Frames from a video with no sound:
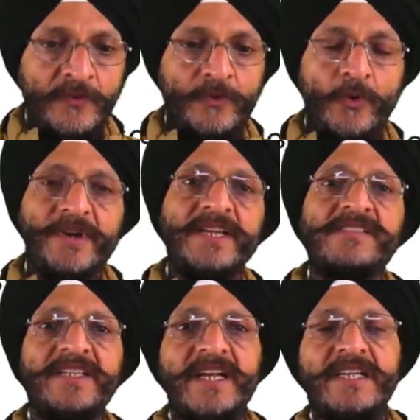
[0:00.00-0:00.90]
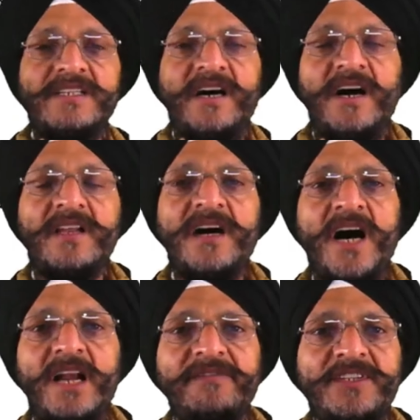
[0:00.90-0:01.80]
Forex rates are
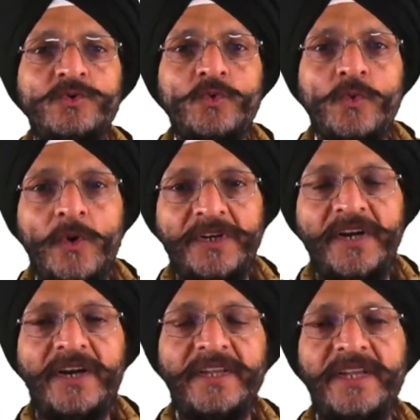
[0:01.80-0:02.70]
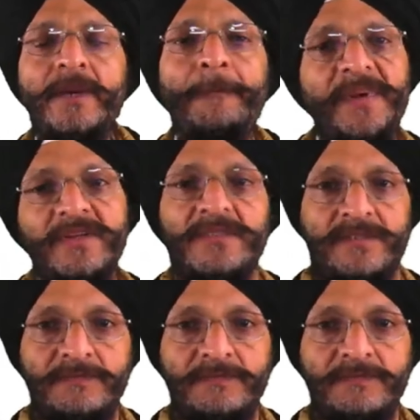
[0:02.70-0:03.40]
always quoted in pairs.